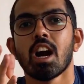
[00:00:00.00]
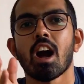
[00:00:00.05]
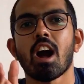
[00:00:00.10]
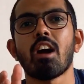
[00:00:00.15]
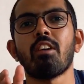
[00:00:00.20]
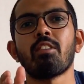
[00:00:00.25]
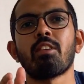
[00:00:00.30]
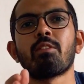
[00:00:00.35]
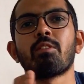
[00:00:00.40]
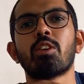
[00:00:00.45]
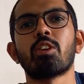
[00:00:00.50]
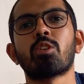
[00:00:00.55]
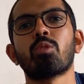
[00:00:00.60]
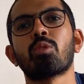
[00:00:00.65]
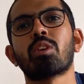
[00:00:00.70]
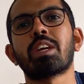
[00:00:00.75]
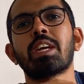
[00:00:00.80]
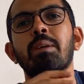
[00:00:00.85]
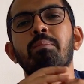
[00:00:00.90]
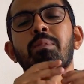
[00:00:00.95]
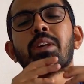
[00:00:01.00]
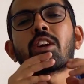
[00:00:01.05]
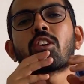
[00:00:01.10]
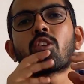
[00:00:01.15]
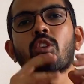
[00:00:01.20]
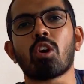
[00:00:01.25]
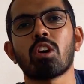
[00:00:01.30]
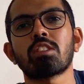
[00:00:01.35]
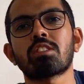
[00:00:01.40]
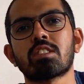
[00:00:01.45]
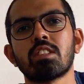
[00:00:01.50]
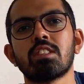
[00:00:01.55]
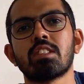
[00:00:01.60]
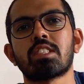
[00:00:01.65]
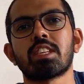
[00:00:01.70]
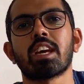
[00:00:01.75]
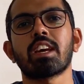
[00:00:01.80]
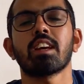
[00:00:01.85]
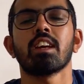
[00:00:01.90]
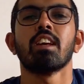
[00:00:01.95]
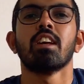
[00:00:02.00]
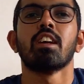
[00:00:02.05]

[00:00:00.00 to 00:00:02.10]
However, to keep the cost in check,